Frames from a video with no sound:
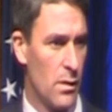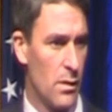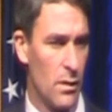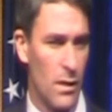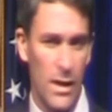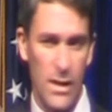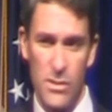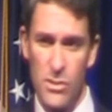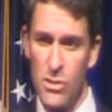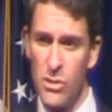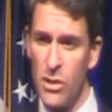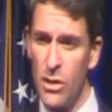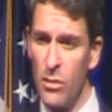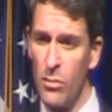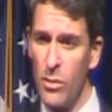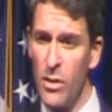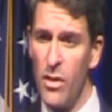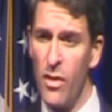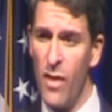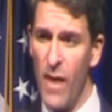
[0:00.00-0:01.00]
Ladies and
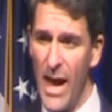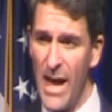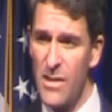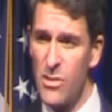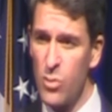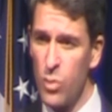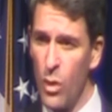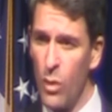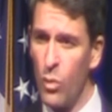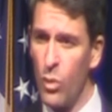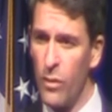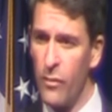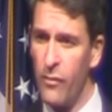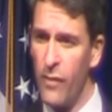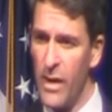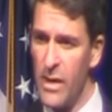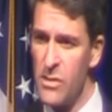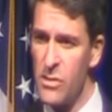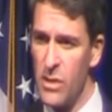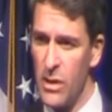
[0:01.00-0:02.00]
gentlemen, that's what we're
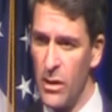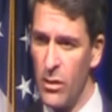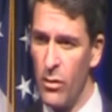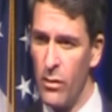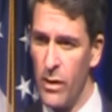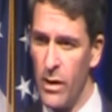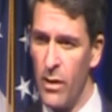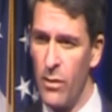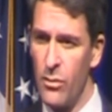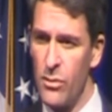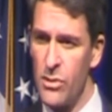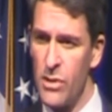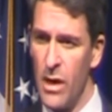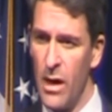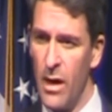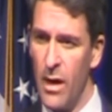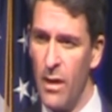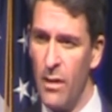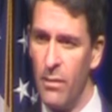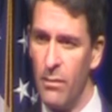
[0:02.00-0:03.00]
facing on the other
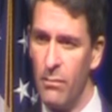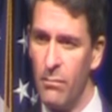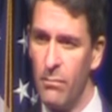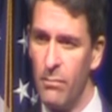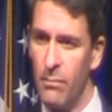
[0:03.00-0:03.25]
side.